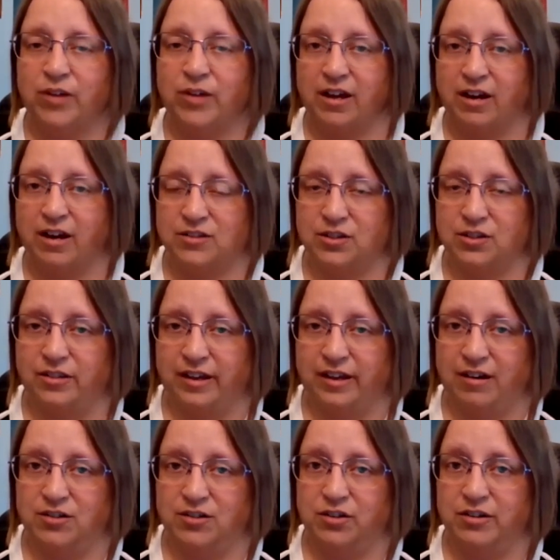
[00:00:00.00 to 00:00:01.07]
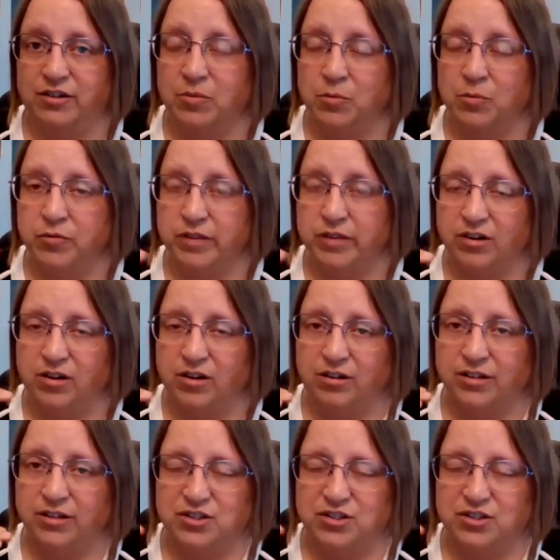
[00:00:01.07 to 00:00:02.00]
like Osgood the character in the movie at all.